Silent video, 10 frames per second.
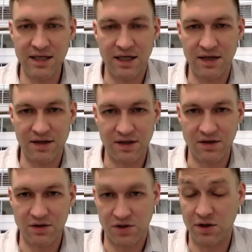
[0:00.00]
And I think that
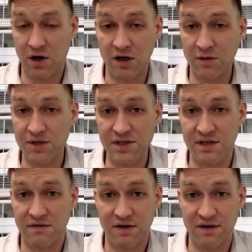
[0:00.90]
there's good arguments
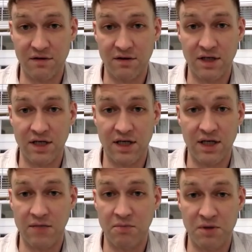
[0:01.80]
in favor
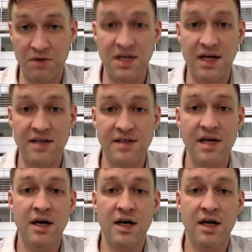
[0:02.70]
on both sides.